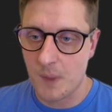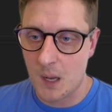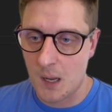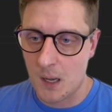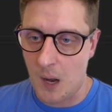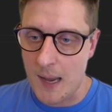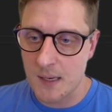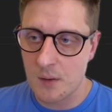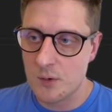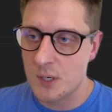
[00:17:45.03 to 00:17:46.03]
I
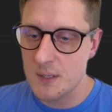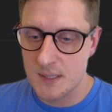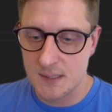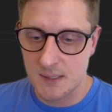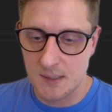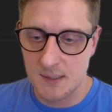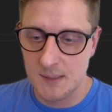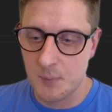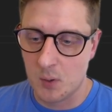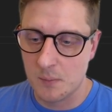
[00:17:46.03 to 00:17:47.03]
can run this in
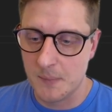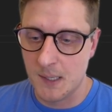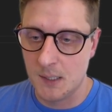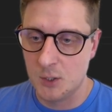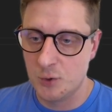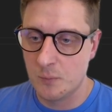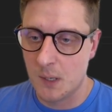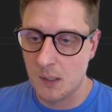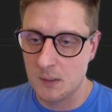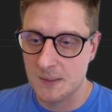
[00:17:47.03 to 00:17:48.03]
debug, and you
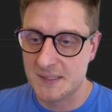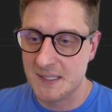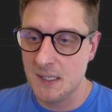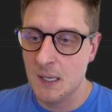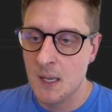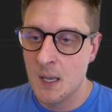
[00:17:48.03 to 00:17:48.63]
might see